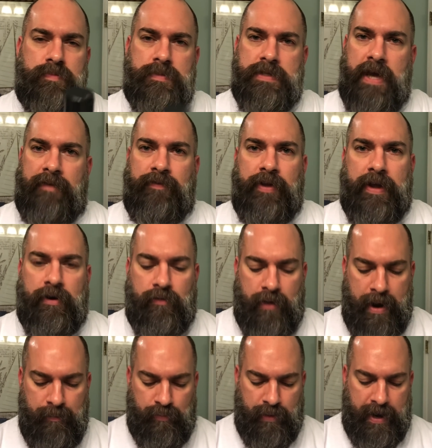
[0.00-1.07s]
Definitely a
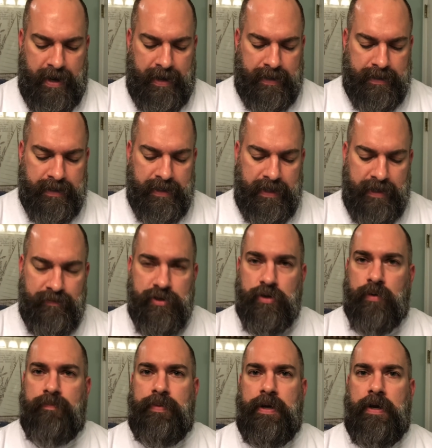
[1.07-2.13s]
great product. Leaves
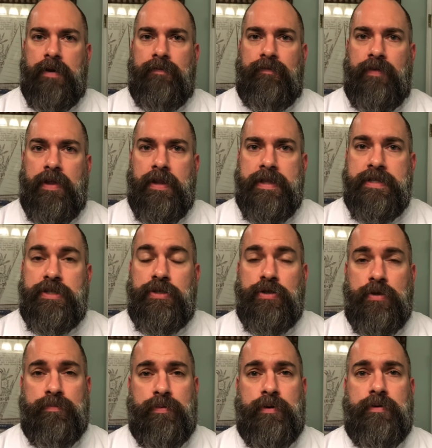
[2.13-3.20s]
your beard feeling
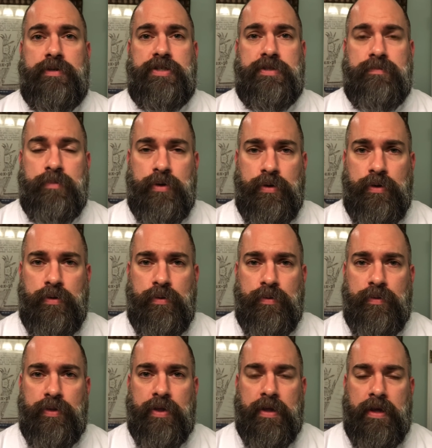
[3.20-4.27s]
super
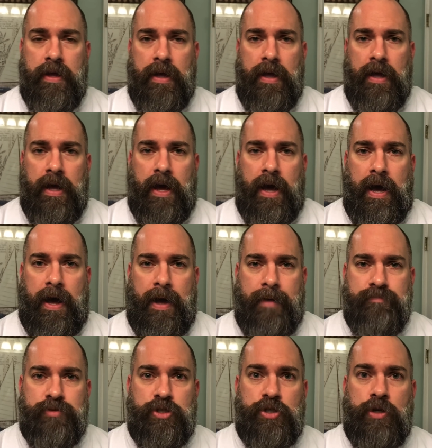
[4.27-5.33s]
smooth,
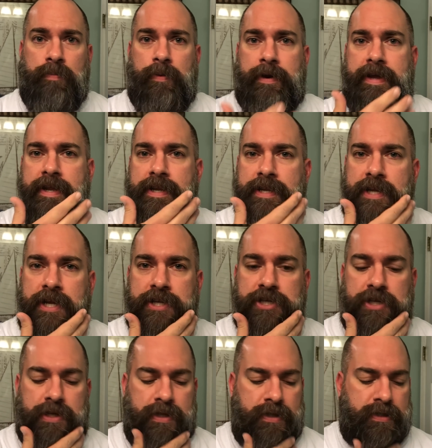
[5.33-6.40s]
super
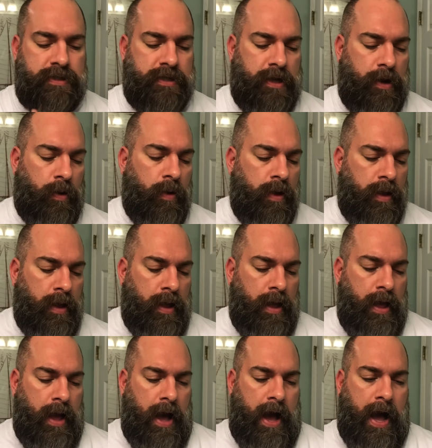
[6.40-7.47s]
conditioned. So
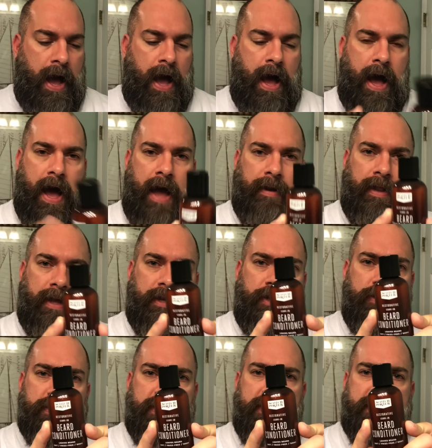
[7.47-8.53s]
I like
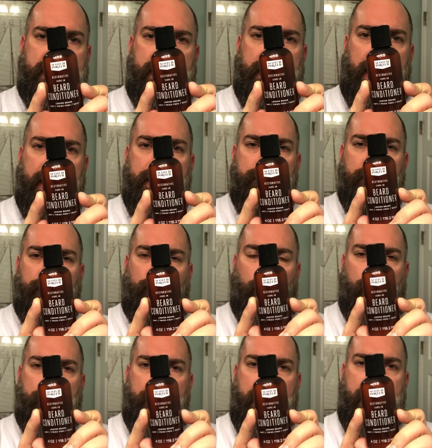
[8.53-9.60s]
using this at night
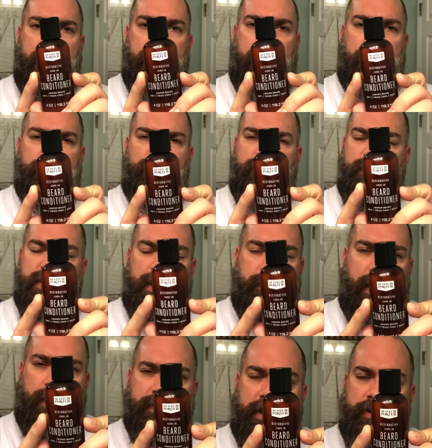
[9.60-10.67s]
before bed.
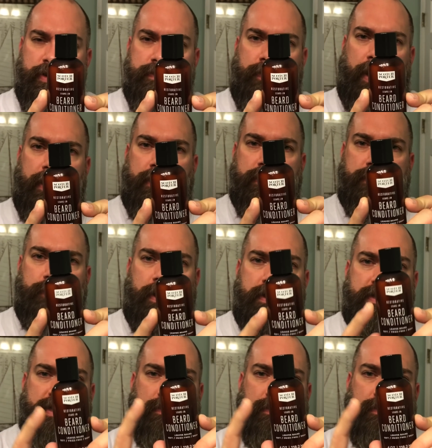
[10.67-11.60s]
Sometimes I'll use butters, but